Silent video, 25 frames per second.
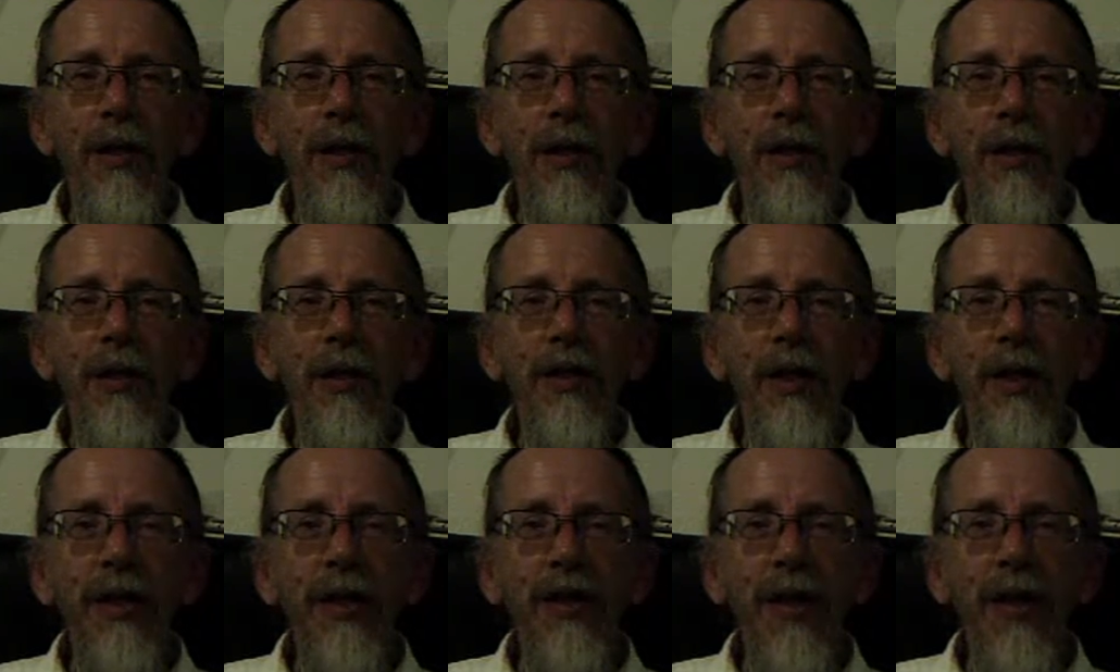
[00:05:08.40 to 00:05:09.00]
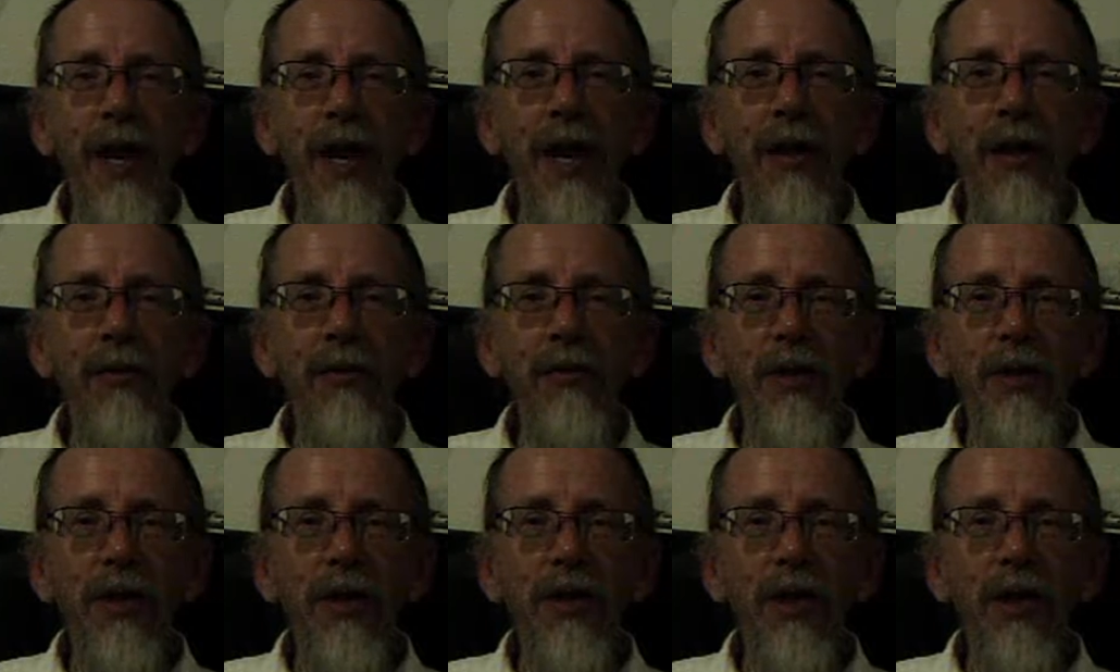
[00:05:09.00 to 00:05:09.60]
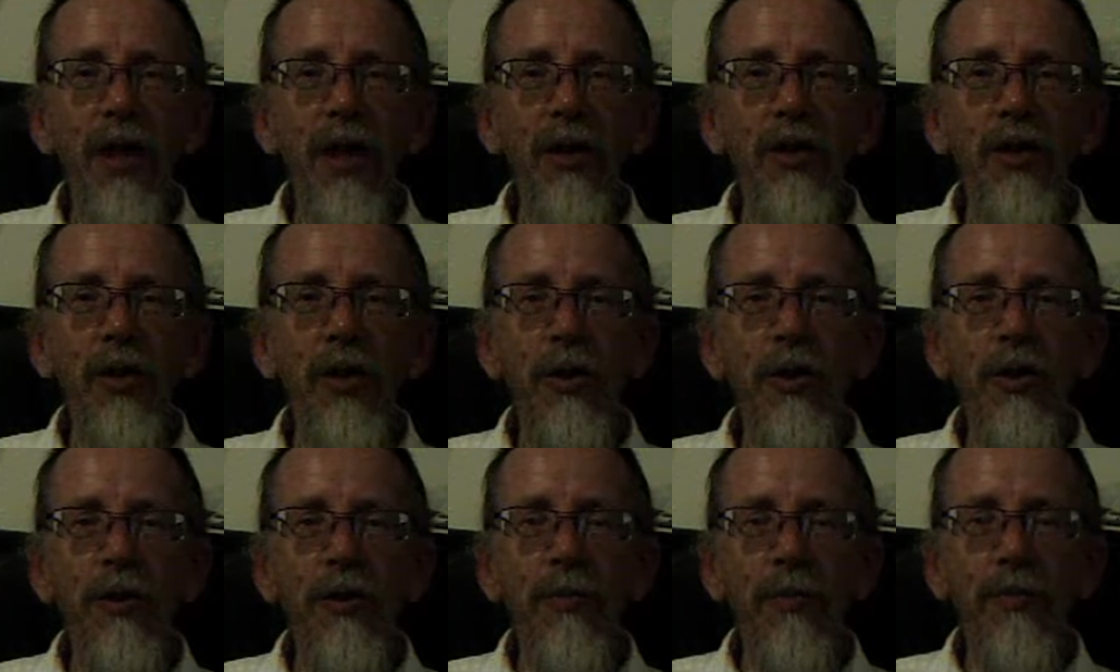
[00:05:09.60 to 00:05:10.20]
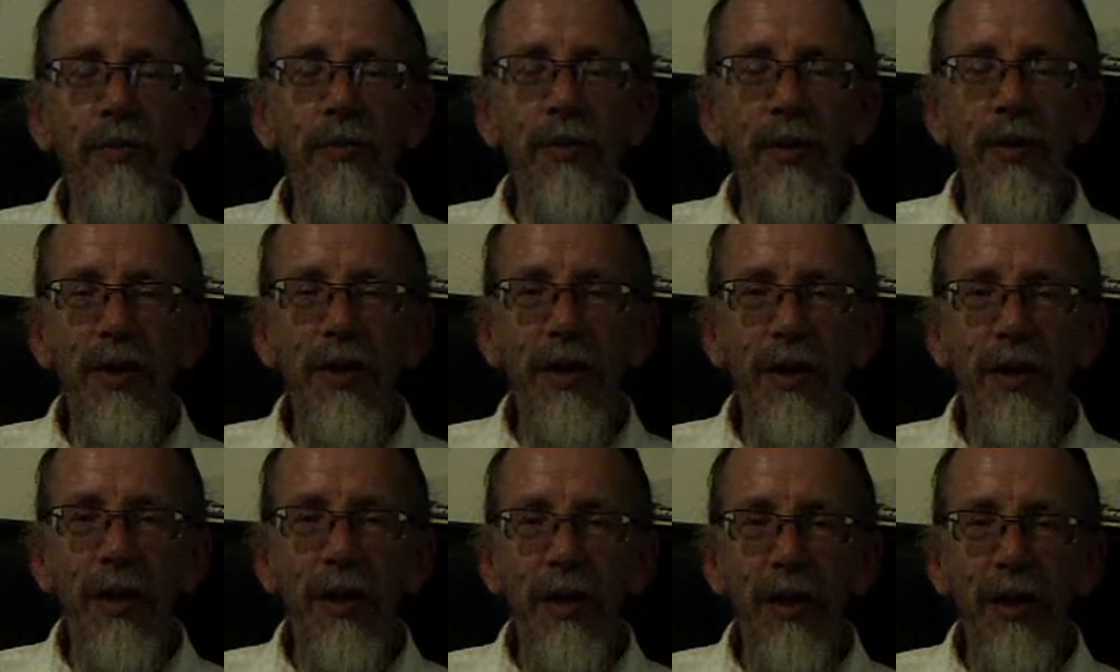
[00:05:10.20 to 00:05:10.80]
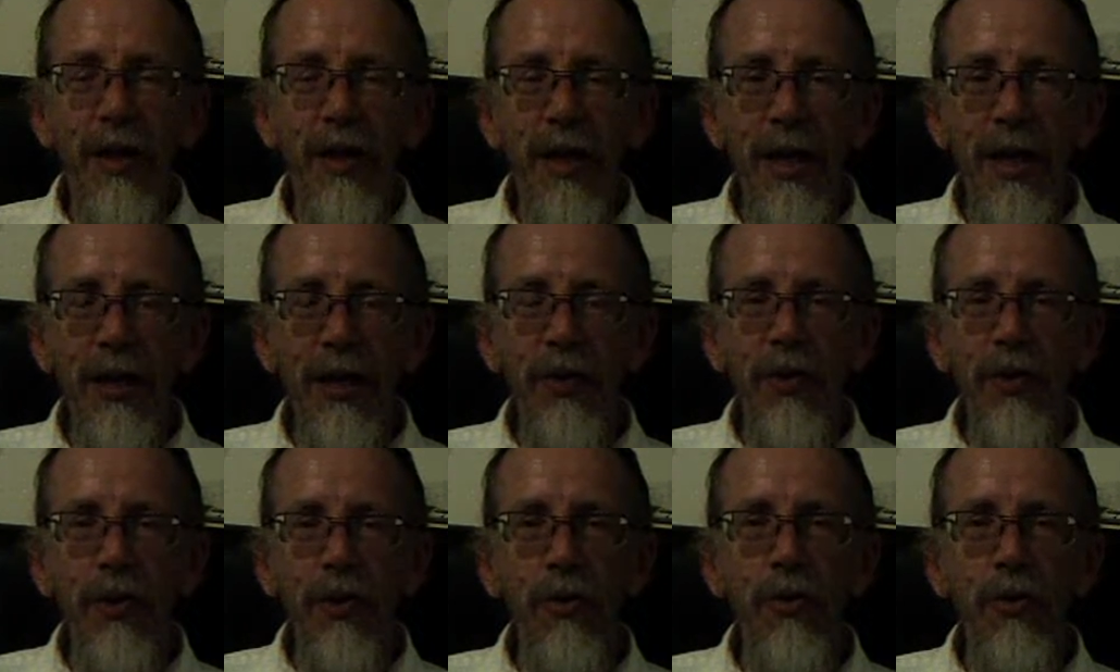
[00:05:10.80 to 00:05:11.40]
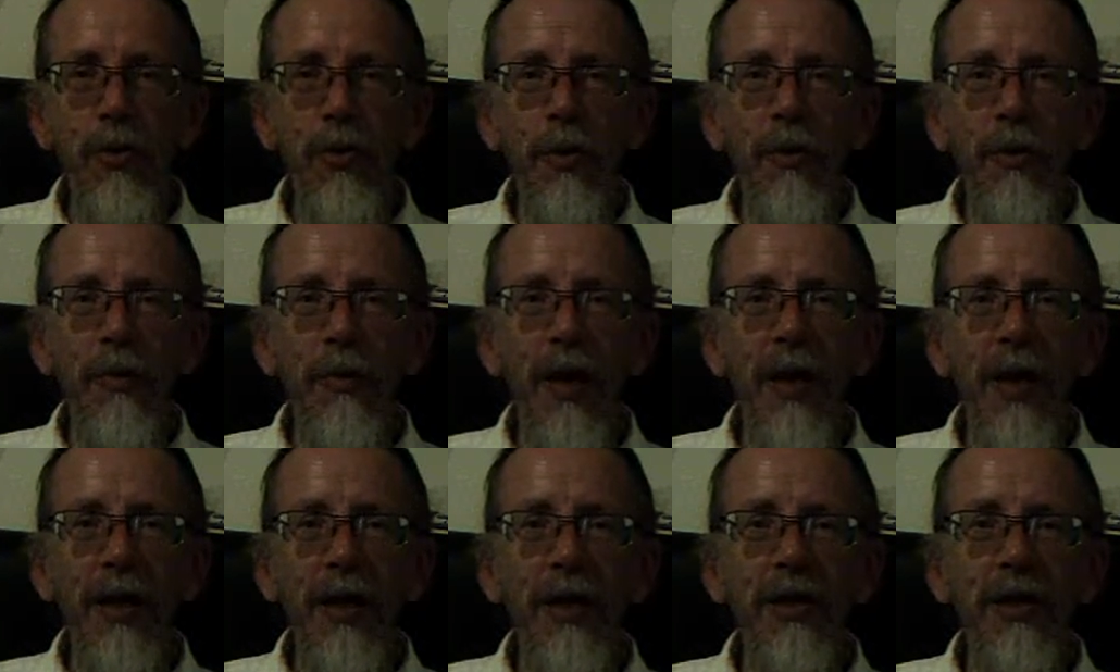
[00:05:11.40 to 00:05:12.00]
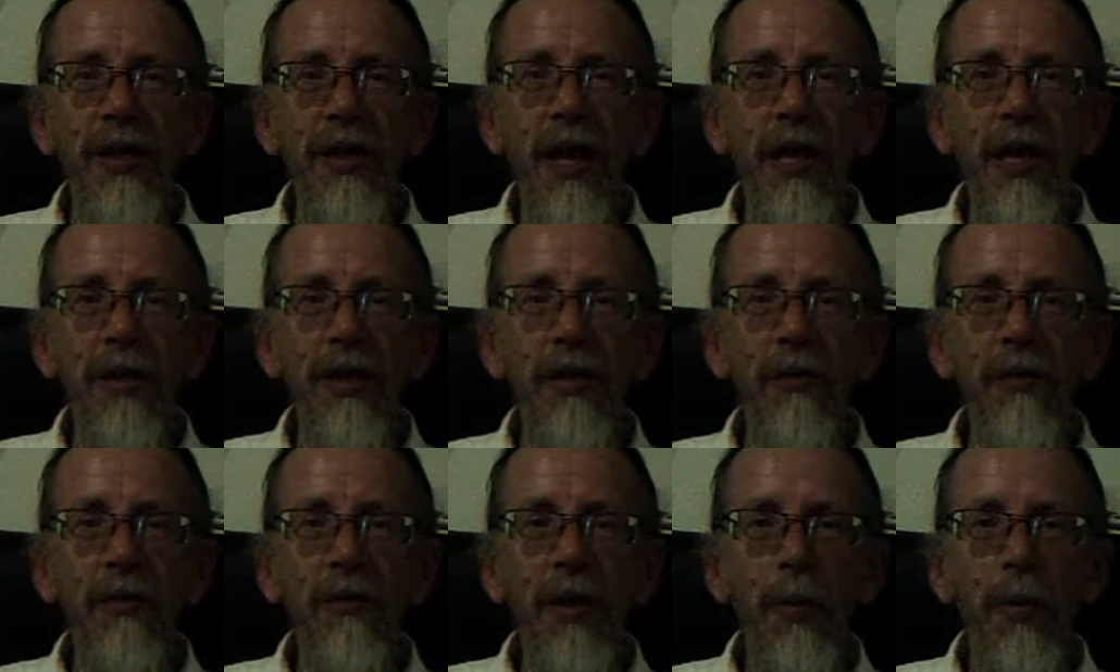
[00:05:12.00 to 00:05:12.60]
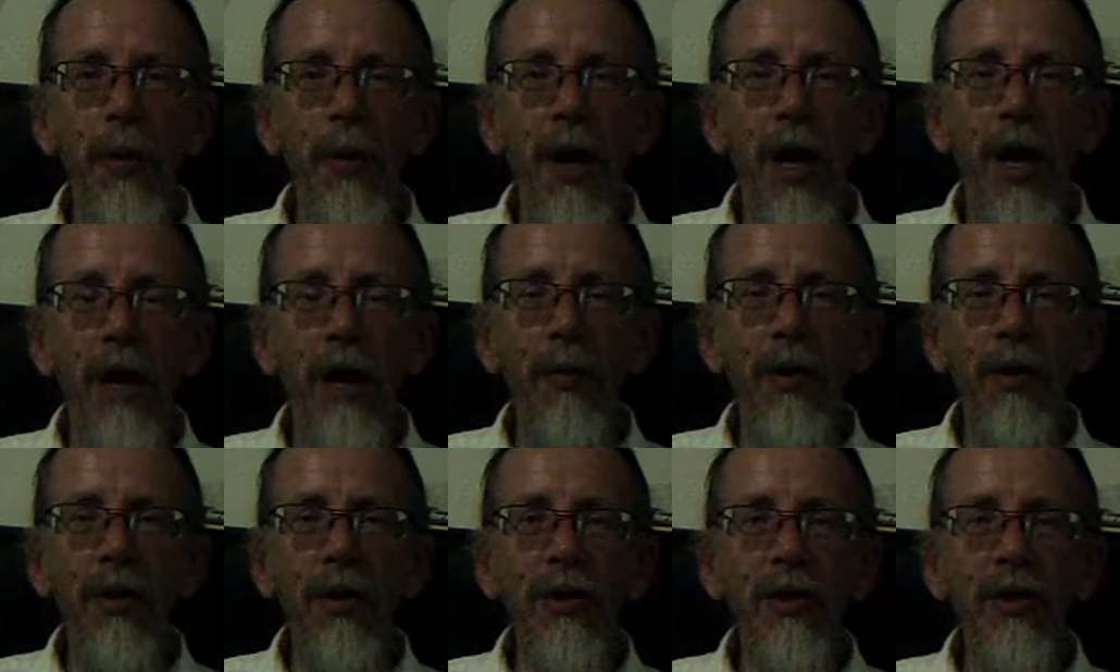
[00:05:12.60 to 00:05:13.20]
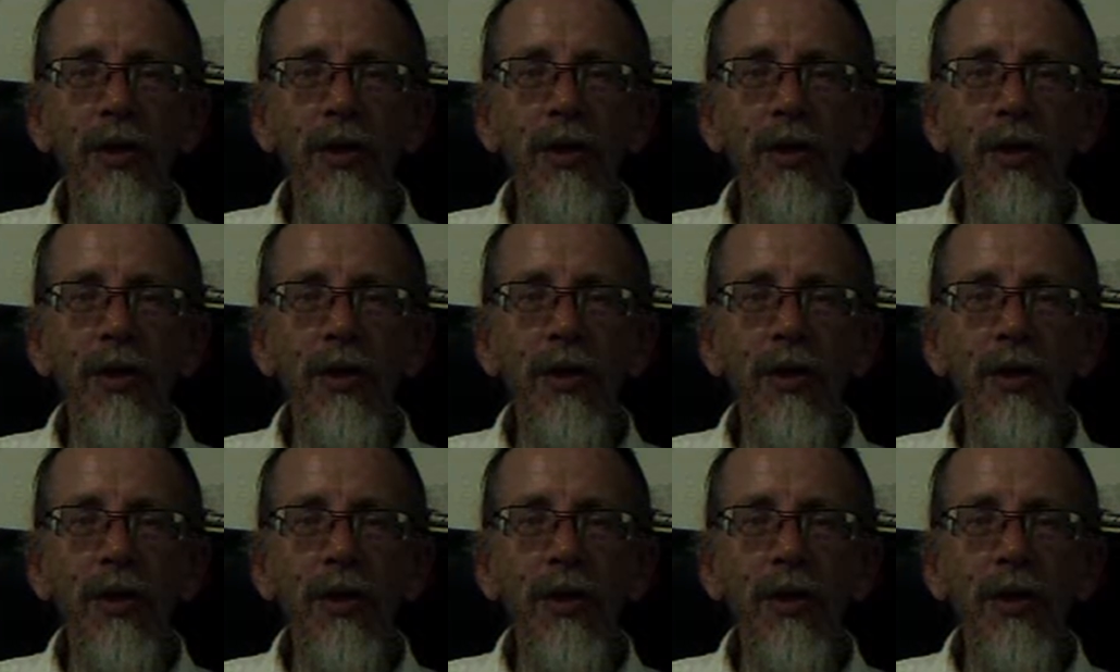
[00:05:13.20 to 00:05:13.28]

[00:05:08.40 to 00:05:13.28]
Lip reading: sit down, discuss issues with various heads of departments